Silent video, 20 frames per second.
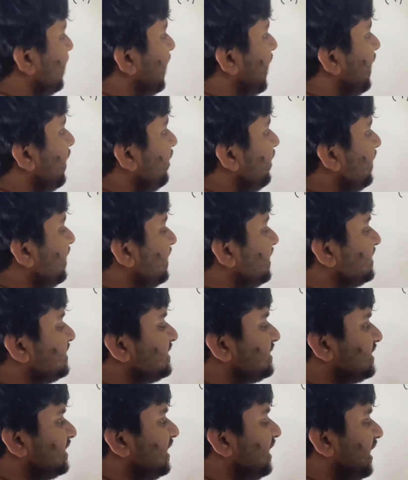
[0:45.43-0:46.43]
here
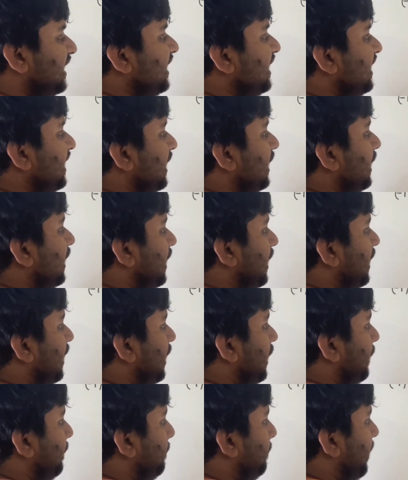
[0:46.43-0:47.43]
is
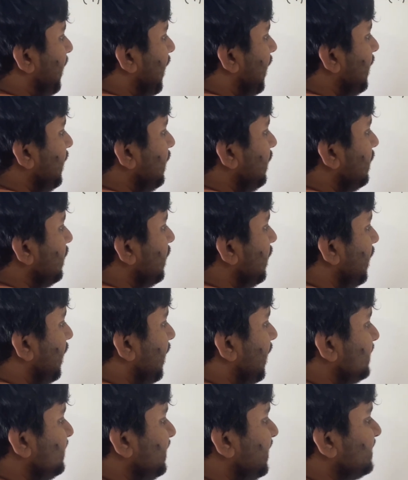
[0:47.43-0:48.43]
pi
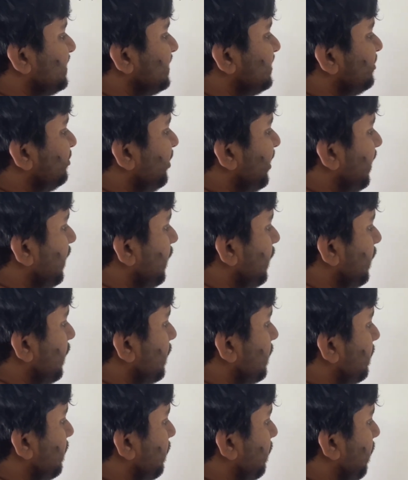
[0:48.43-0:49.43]
and this is 3
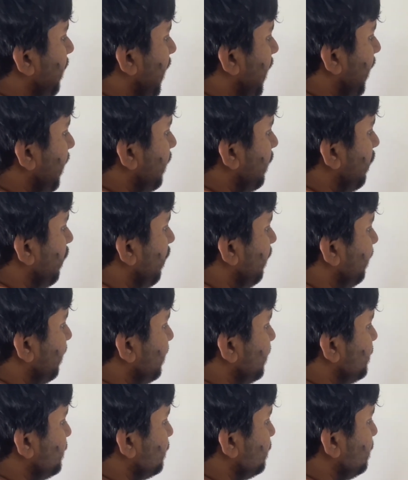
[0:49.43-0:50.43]
pi over
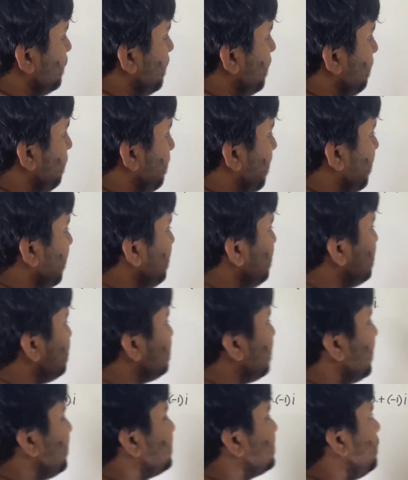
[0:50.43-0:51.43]
2. But in this
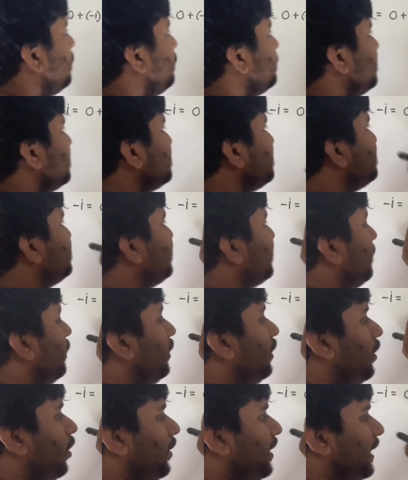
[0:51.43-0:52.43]
case look, this is
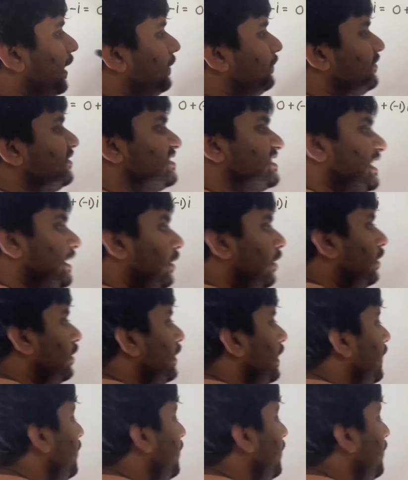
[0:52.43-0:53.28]
0, okay, 0,